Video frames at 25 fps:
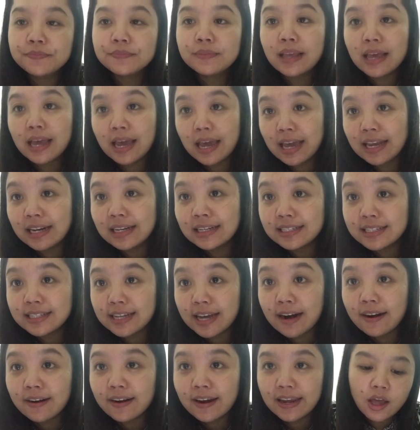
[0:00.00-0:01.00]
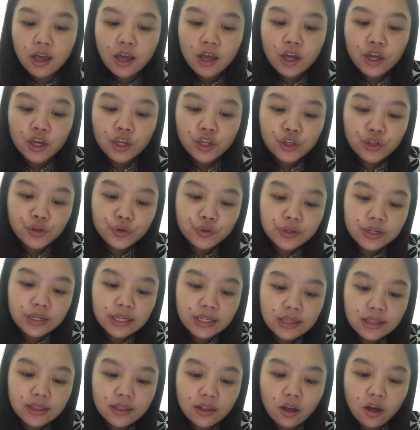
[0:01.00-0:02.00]
and there is unit
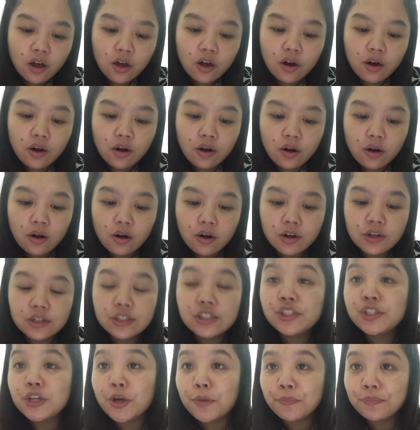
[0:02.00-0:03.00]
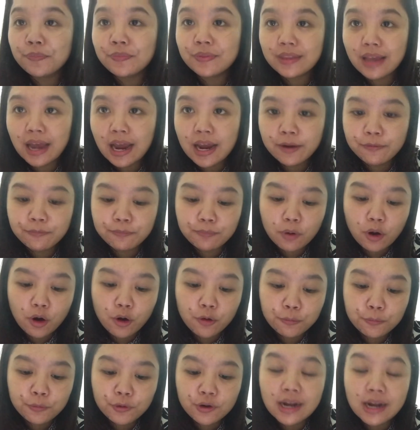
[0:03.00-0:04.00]
or job type
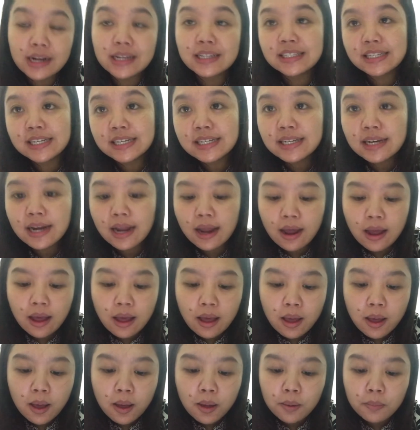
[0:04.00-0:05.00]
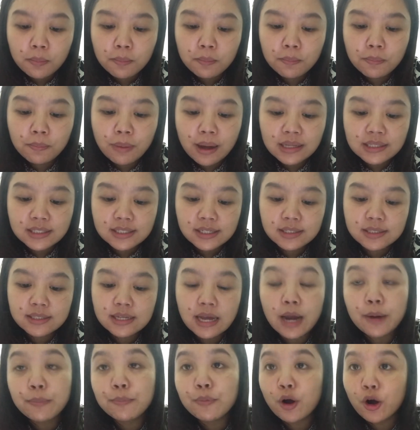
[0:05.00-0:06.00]
of production, batch
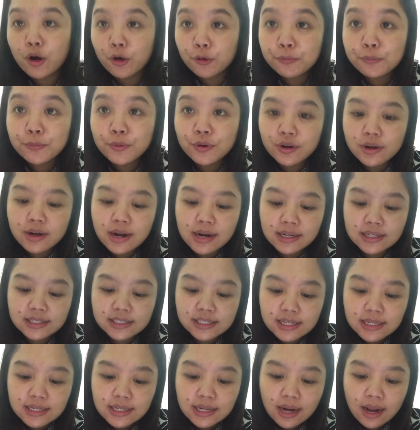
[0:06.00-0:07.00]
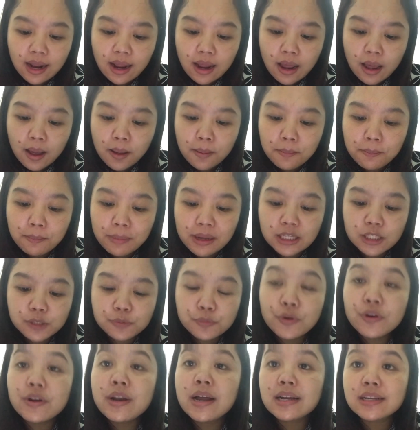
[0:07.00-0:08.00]
type of production, mass
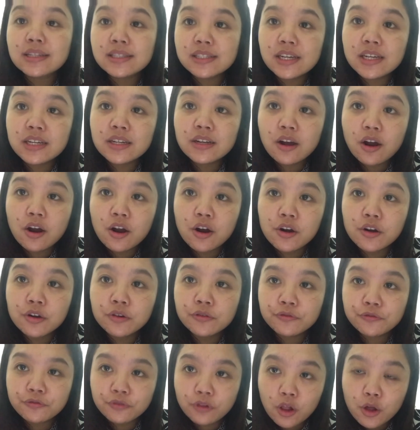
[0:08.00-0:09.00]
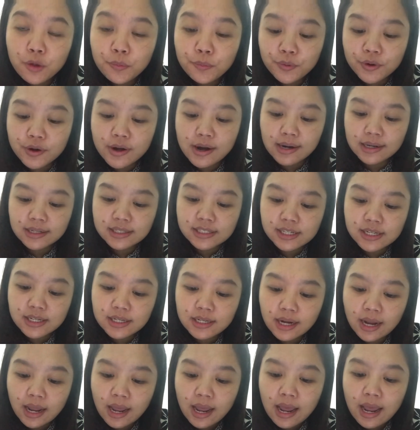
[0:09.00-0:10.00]
production or flow
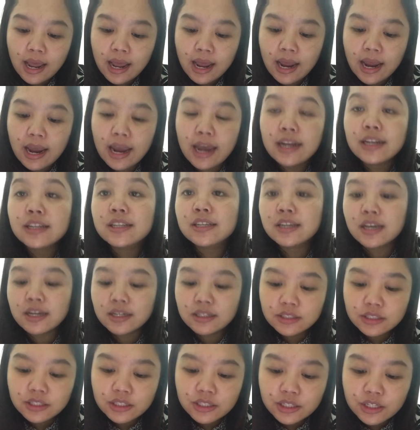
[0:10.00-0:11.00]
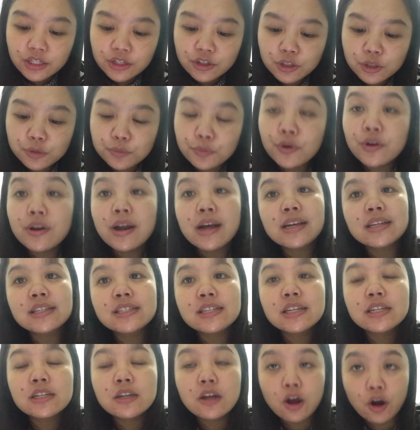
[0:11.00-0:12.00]
production, and continuous
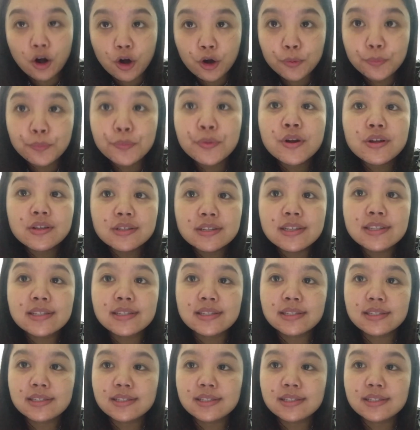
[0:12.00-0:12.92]
production or process